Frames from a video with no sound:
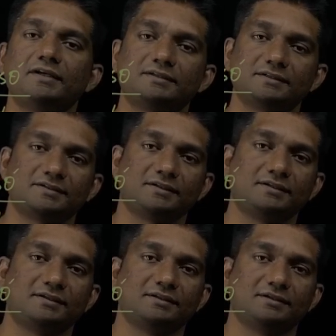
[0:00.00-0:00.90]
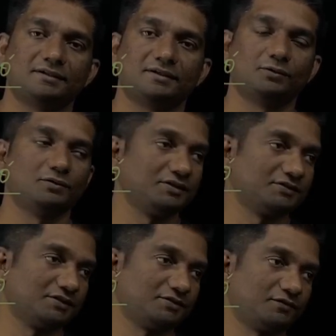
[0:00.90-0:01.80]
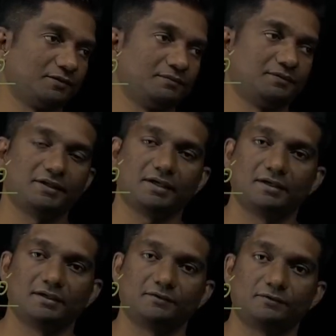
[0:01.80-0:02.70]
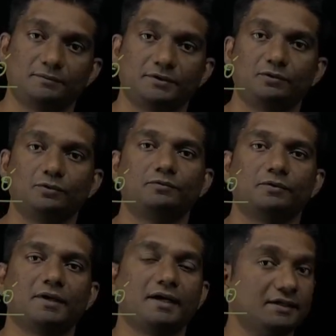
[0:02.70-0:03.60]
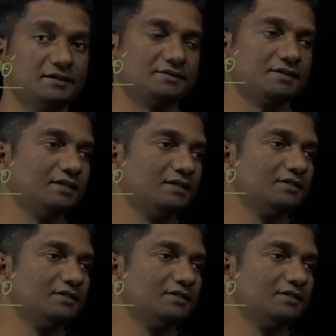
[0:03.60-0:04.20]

interesting, research from the group from IISc.